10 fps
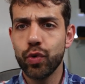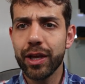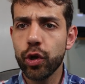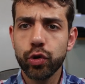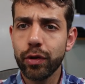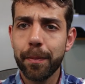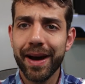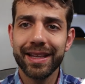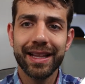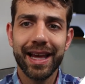You cannot only
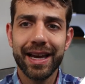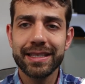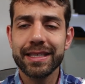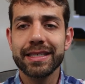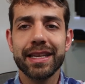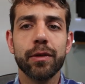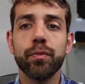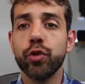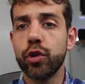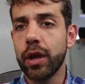buy the license
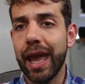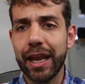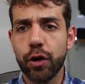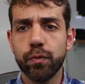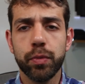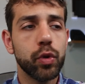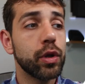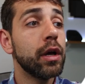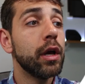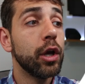and put in any
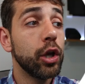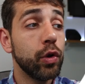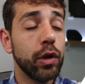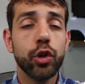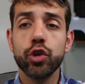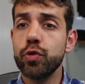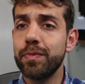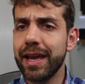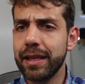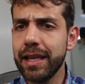computer, you need to
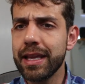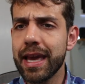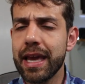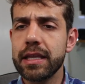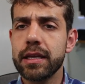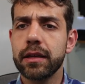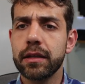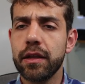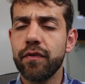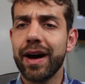be a dedicated
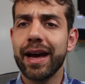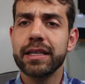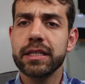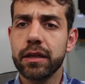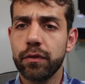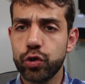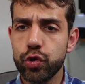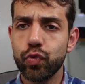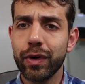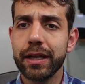device
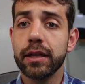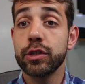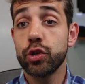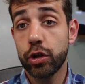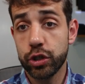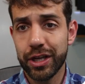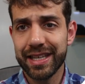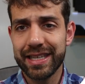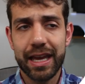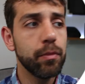to run Synology
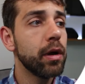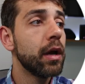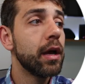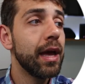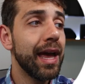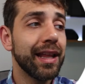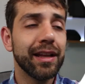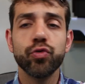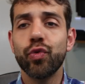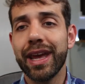DSM. And
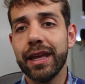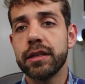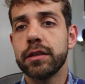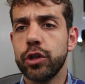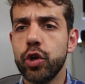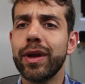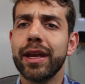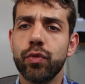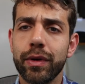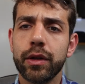Unraid, you
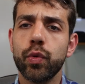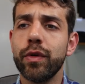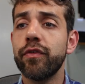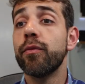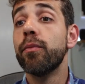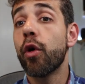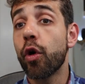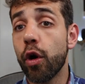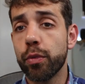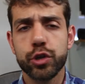can run with
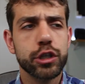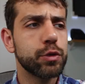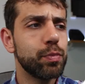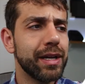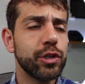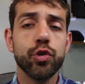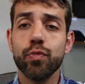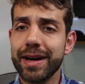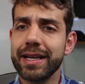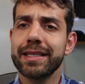more options, but
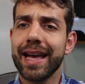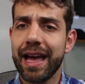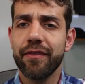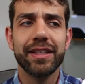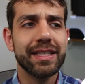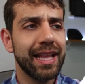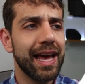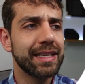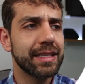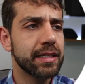you must have this
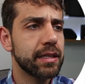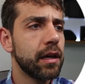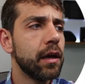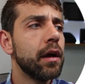license.